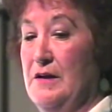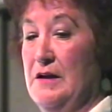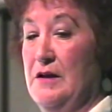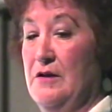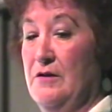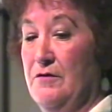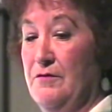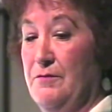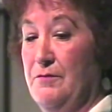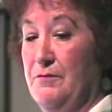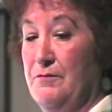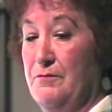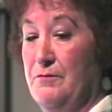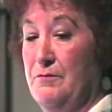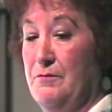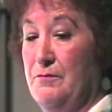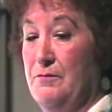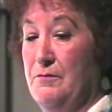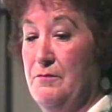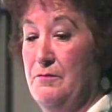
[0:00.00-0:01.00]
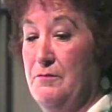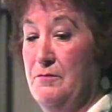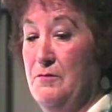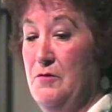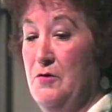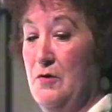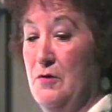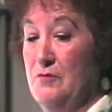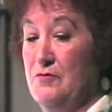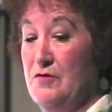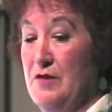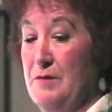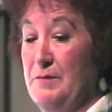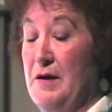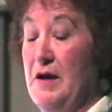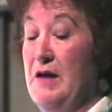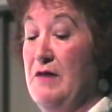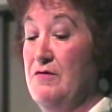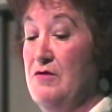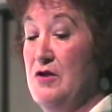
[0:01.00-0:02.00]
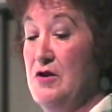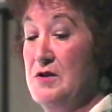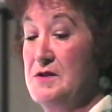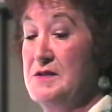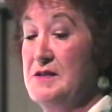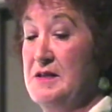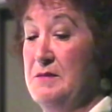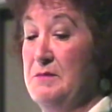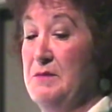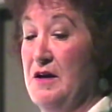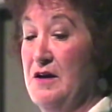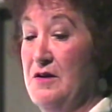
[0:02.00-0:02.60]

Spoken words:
feeling of not, even though you're sitting